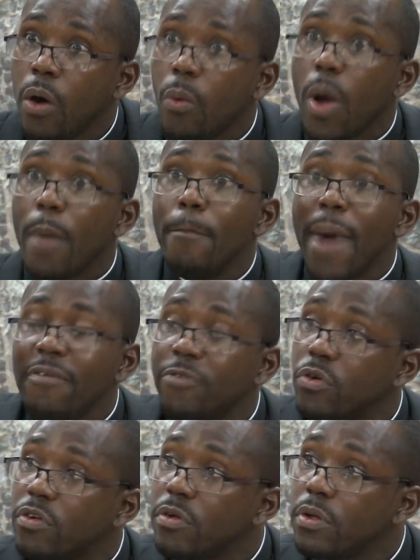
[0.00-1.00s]
were
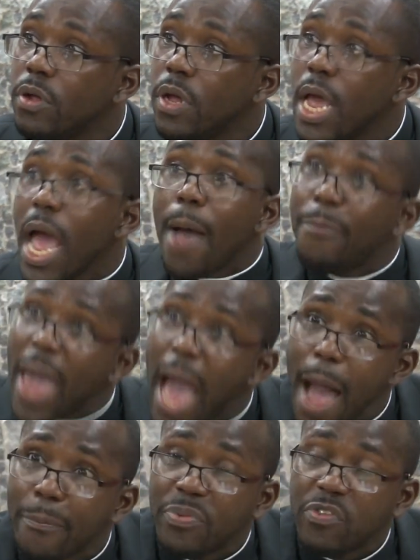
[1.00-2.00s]
marveled. And
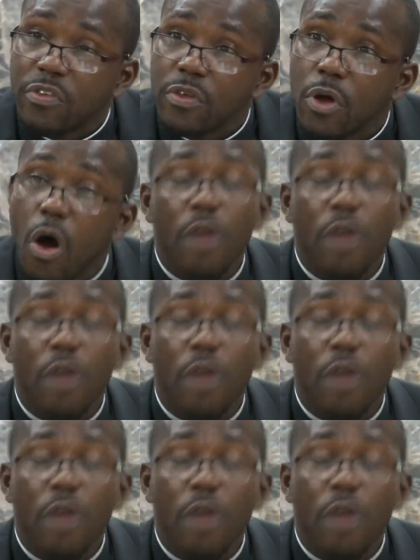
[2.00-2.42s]
perhaps,